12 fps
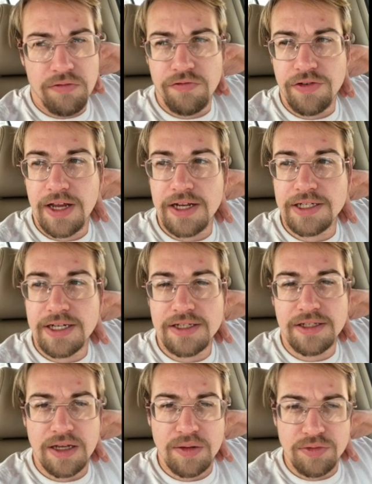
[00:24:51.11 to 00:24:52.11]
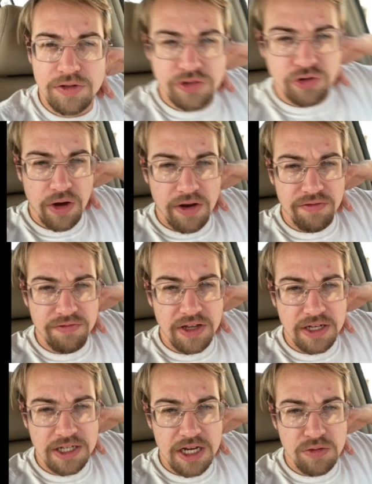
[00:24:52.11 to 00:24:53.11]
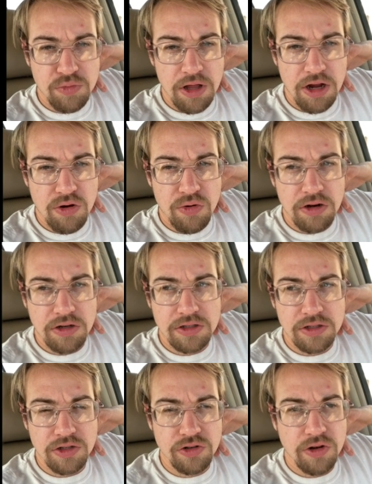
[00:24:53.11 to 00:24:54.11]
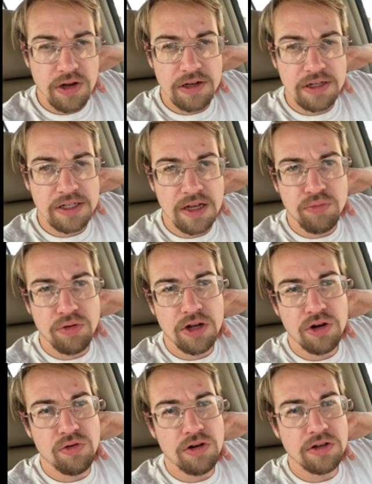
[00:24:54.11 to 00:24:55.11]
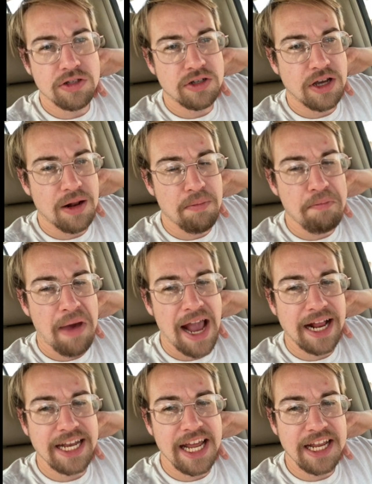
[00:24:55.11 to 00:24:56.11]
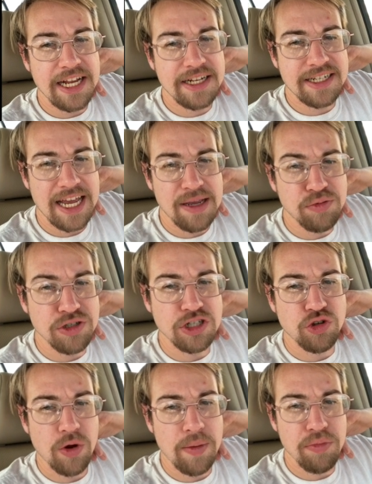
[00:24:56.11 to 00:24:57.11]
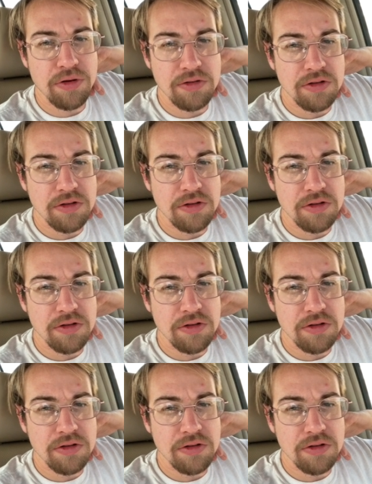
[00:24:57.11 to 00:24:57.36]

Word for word: V H S tapes. You know how a V H S player works? Do you know how a cassette player works? You got a magnetic tape strip.